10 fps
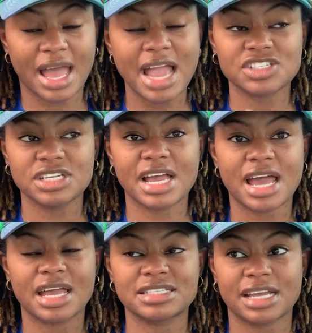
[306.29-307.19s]
I actually
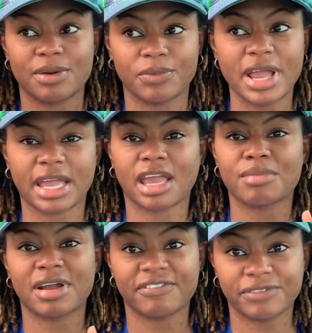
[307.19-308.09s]
got a direct in
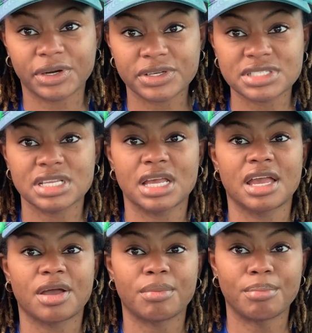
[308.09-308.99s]
my first
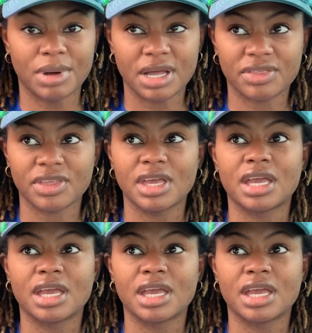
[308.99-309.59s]
month.